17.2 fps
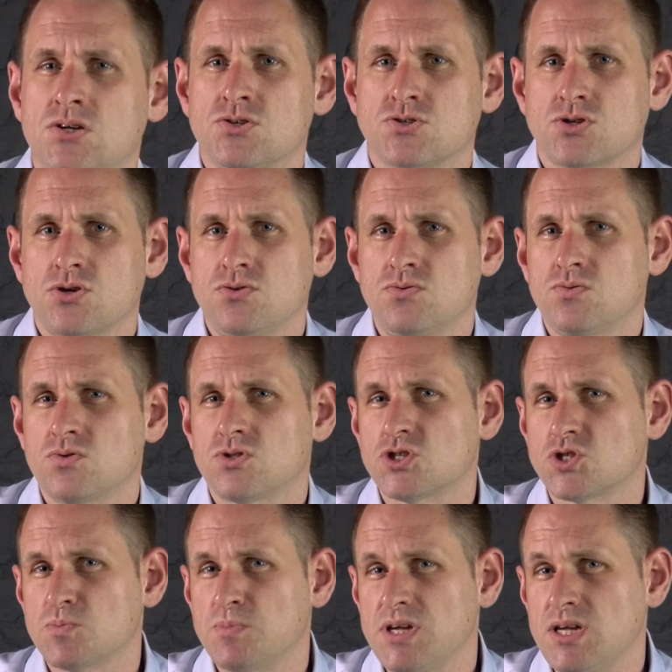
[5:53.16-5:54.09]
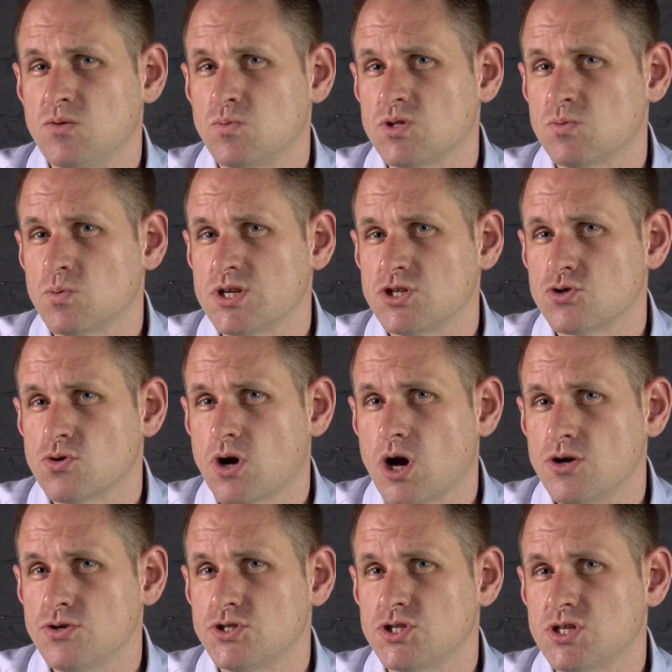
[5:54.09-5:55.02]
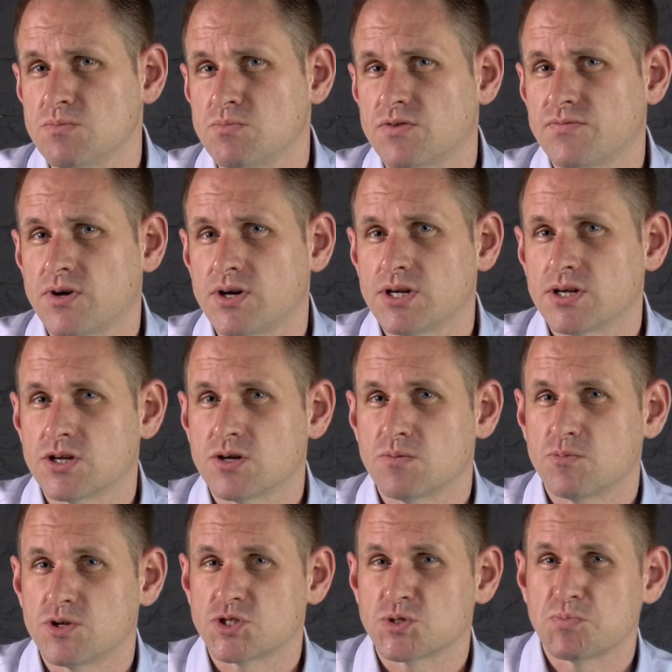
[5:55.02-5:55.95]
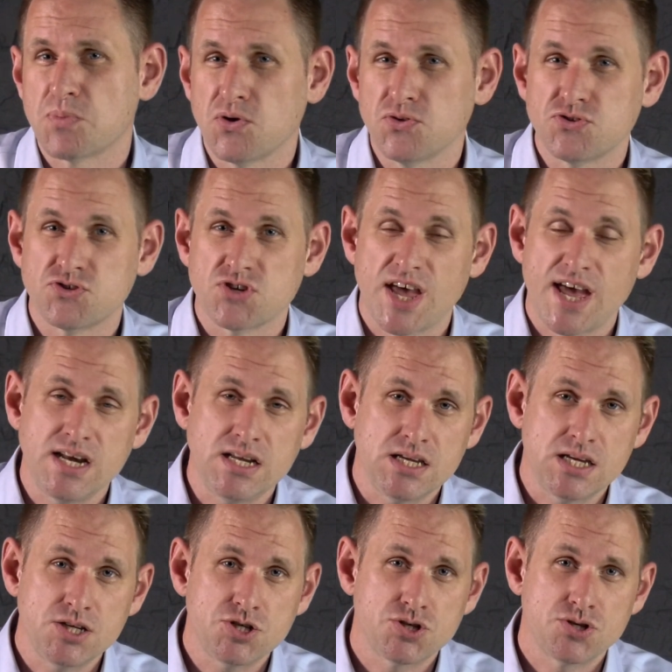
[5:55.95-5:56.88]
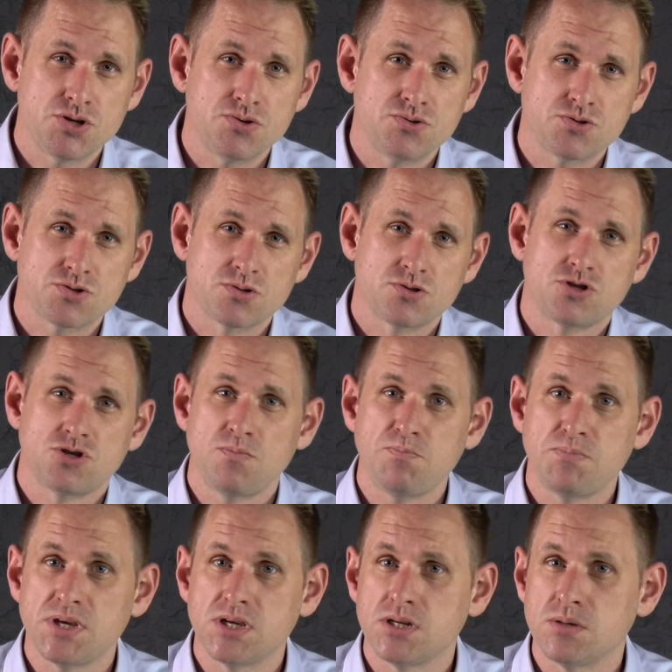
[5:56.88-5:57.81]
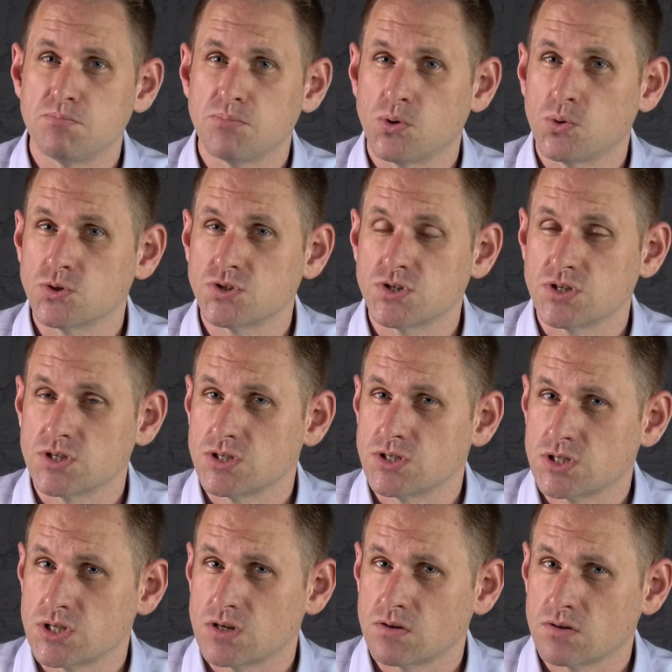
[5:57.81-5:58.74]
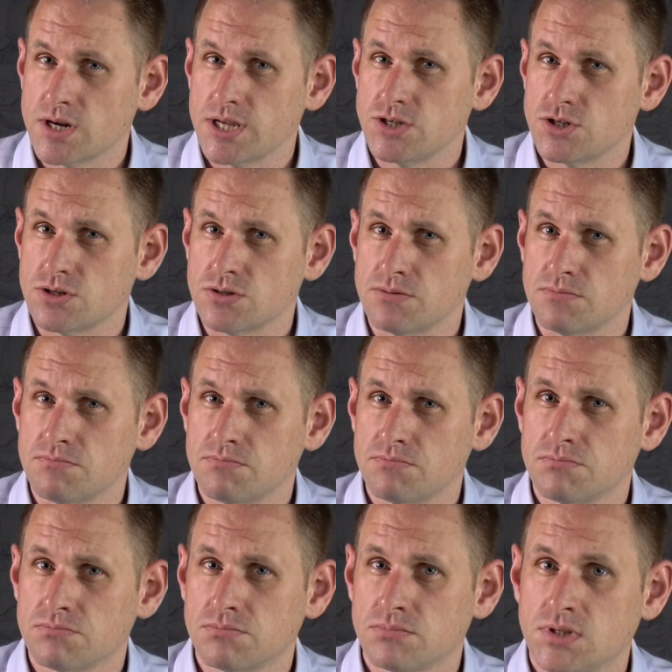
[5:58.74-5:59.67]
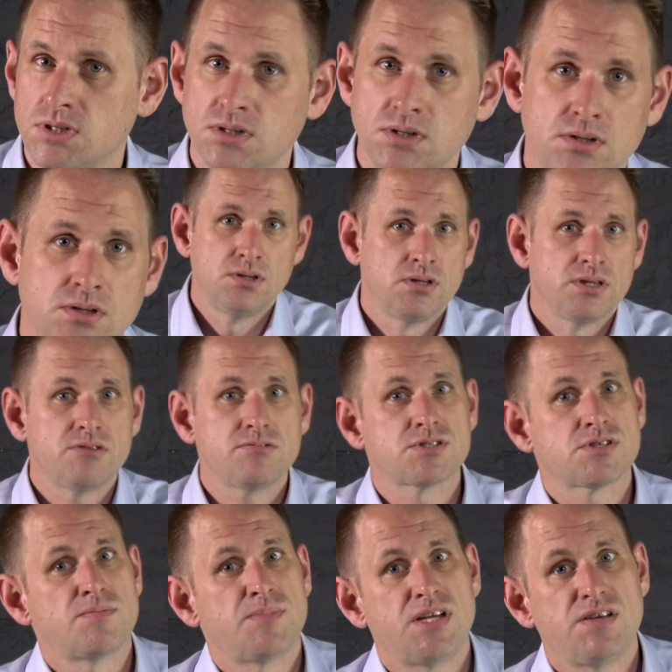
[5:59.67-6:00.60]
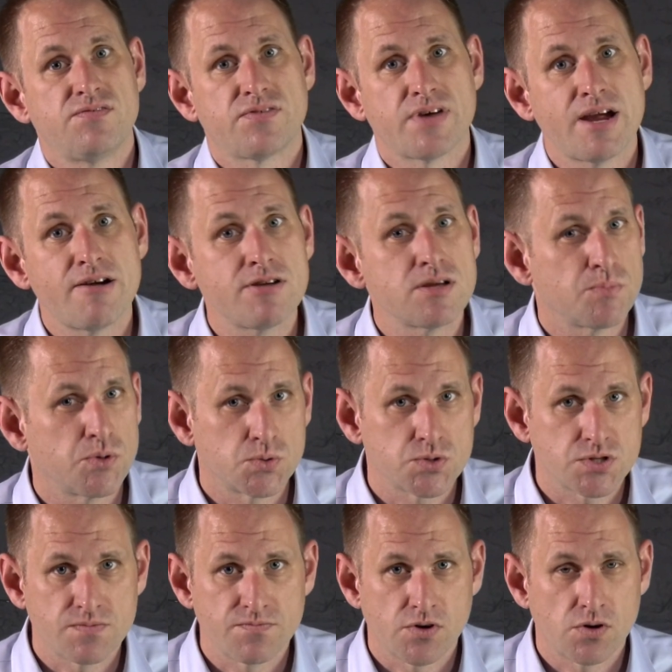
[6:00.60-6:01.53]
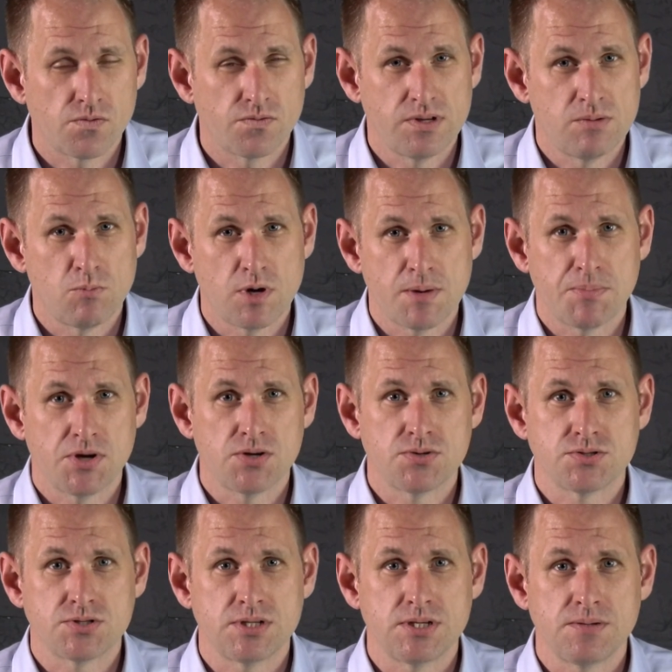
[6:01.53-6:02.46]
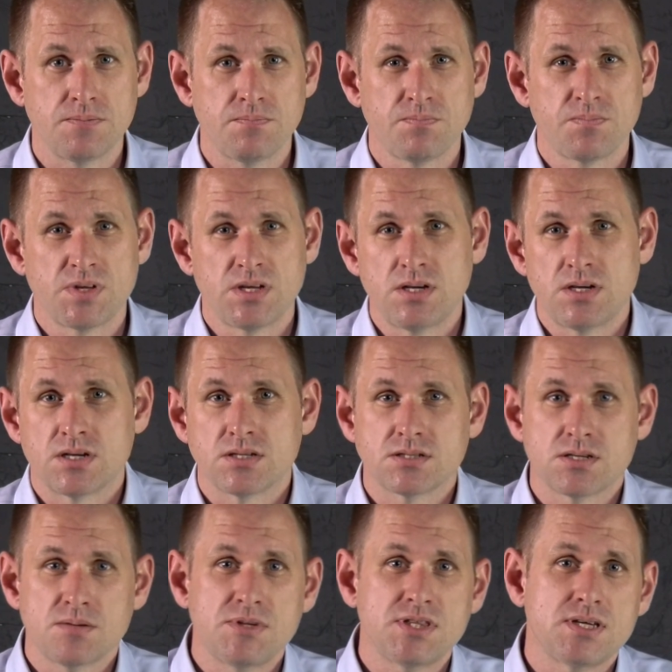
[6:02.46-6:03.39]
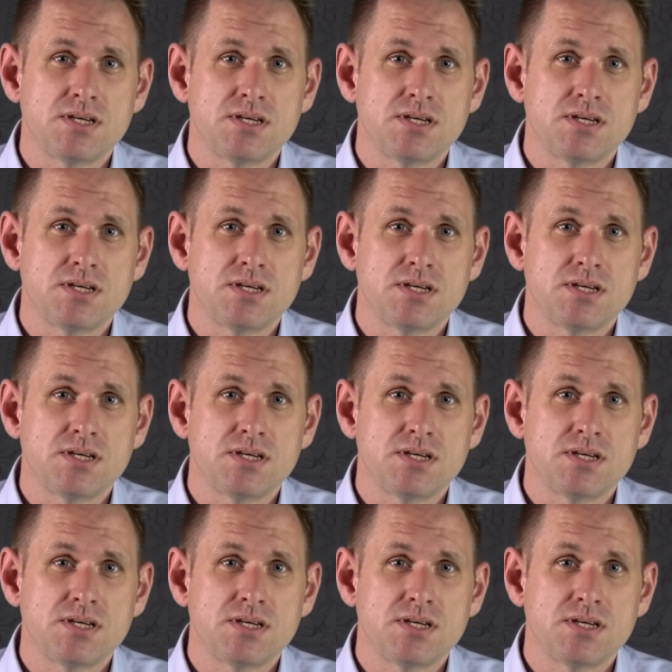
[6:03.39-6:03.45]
So the speed with which your hosting provider can respond to any issues should be an important consideration. There are so many variables involved in web hosting, and some of